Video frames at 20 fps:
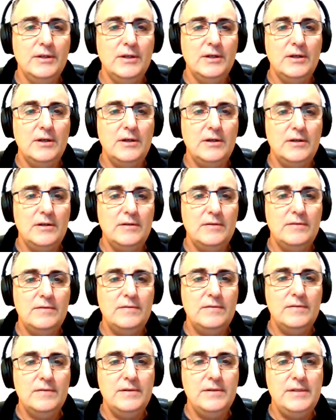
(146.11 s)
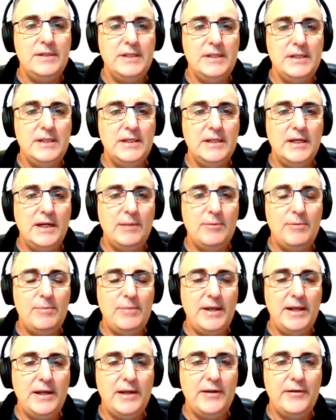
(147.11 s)
of the upper
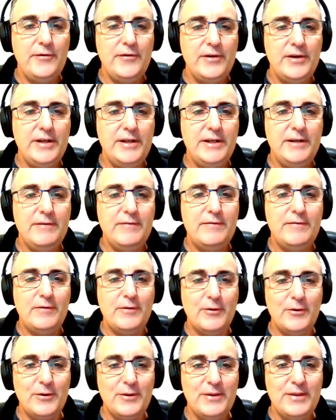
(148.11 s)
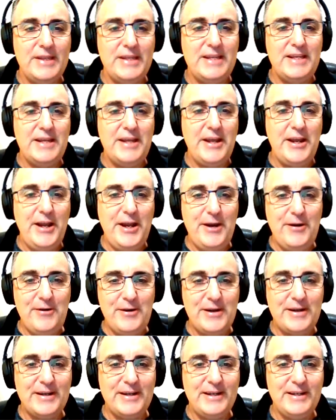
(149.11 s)
boundary for the
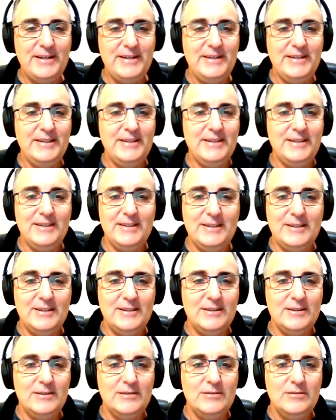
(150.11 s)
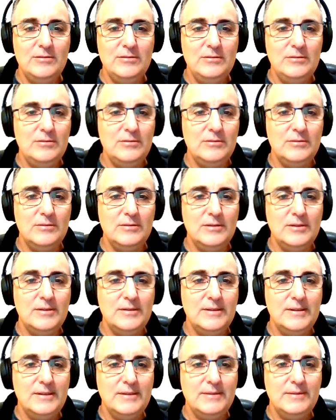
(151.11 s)
area. Ooh.
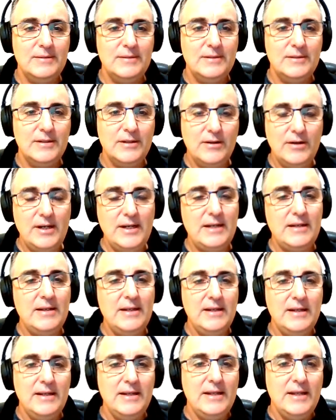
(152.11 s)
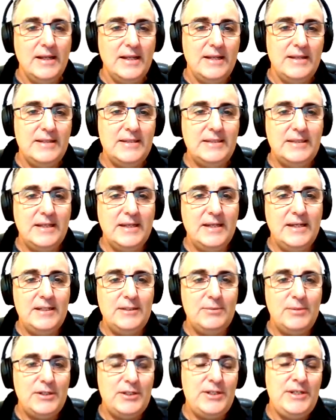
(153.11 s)
All right, in this case,
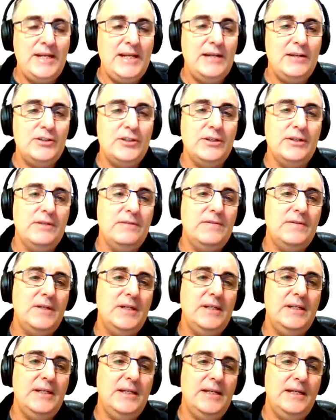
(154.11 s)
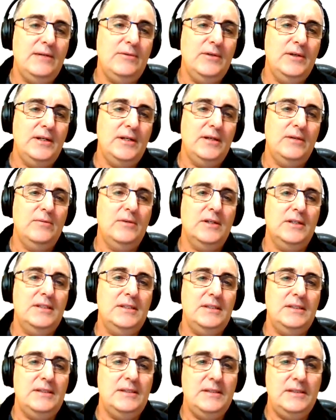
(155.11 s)
we're now trying to find out, well,
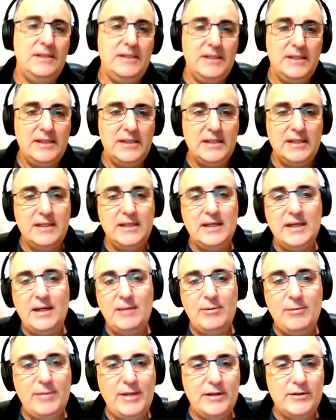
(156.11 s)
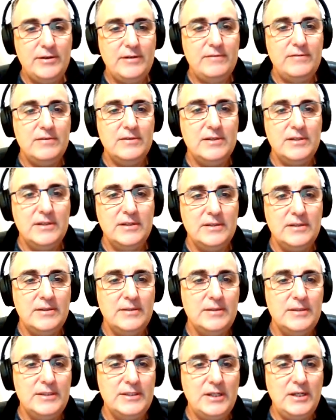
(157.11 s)
what's the upper boundary for the
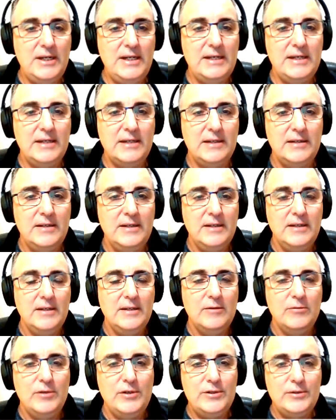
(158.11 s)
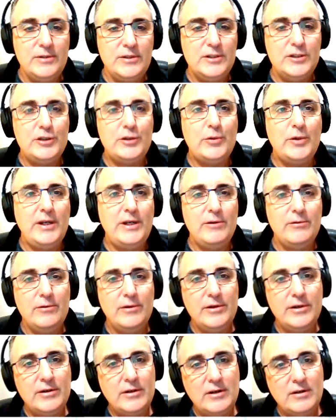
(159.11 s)
side now? We're doing the square
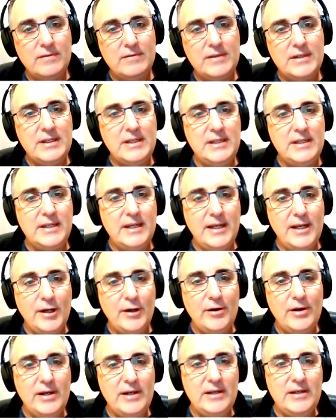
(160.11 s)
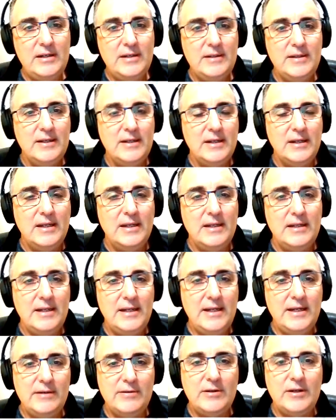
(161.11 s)
root of the area, and
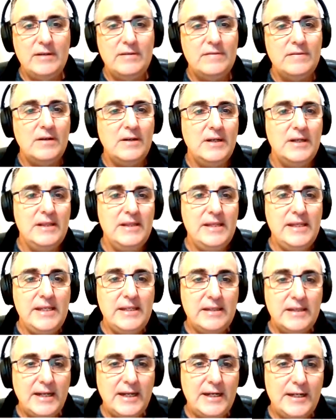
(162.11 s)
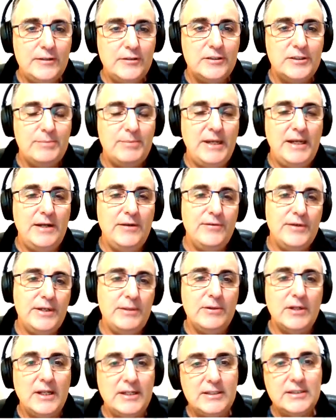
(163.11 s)
how do I find the largest boundary?
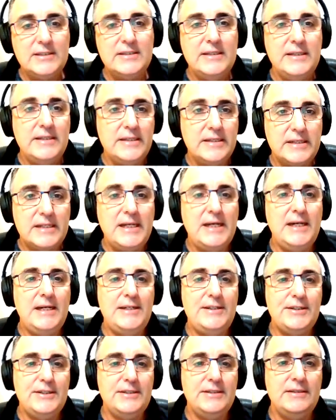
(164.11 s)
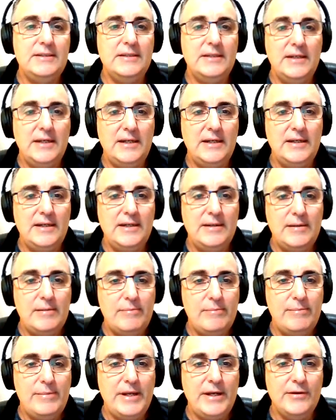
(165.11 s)
Well, I just need the largest
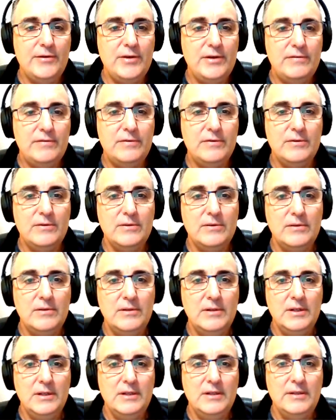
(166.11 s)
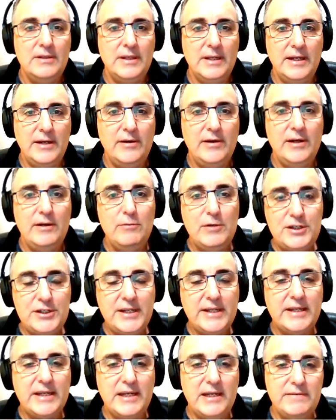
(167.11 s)
boundary for the area, which they
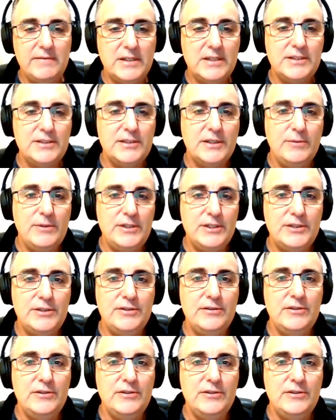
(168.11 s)
gave us, so we just do the